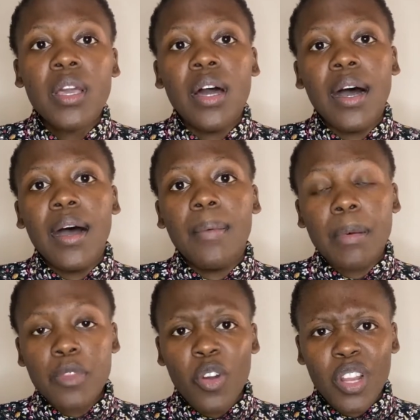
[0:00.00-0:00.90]
I'm
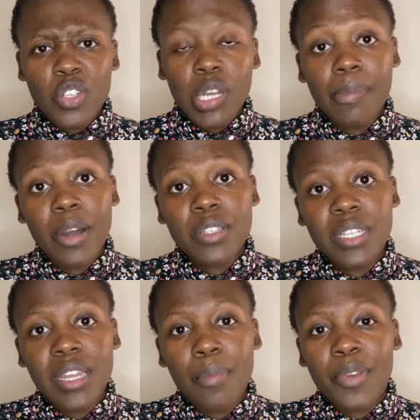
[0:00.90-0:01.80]
not going to talk about it
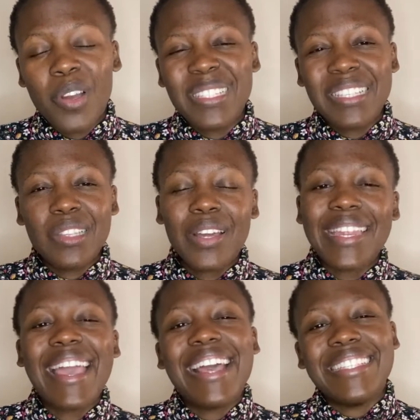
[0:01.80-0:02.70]
now, because it's not
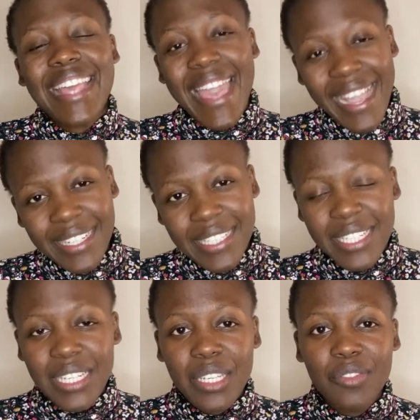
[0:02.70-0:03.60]
as
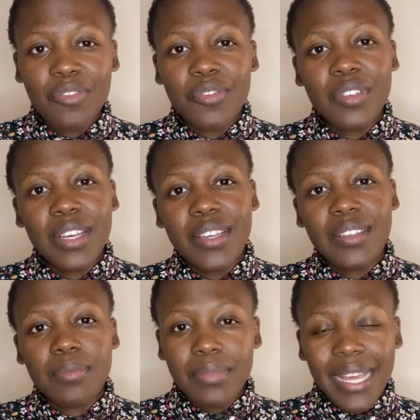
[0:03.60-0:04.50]
active
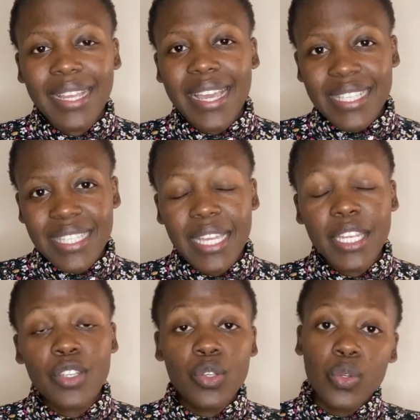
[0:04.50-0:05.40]
like as yet.
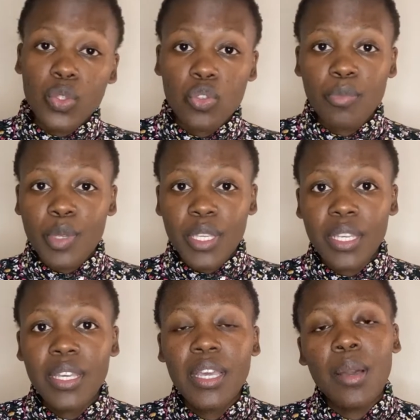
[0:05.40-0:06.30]
It used to
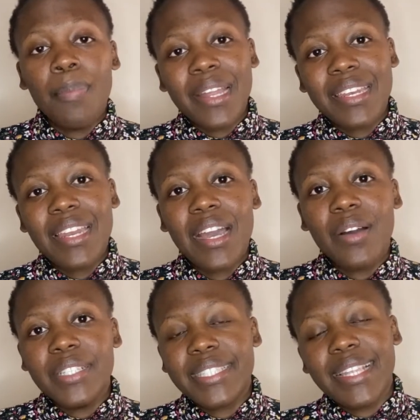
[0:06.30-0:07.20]
be, but now
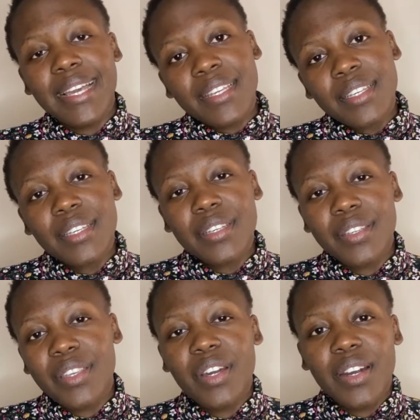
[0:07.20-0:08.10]
it's like,
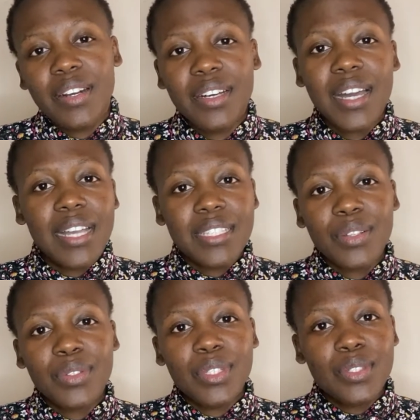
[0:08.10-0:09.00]
yeah, I still
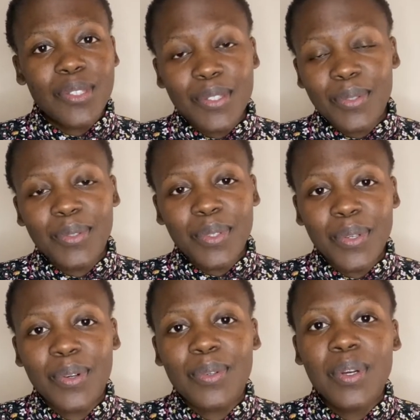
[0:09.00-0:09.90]
need to, you
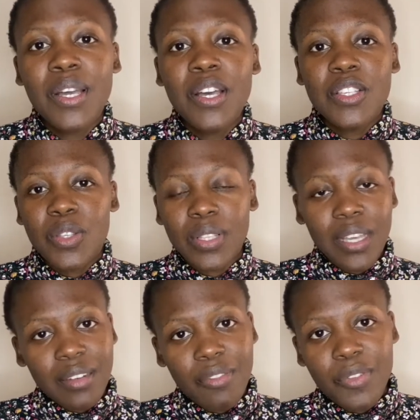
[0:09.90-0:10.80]
know, sort
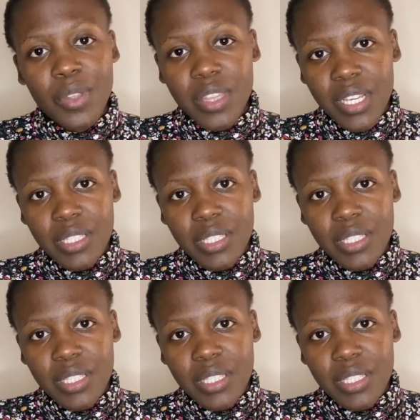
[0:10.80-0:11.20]
out a few things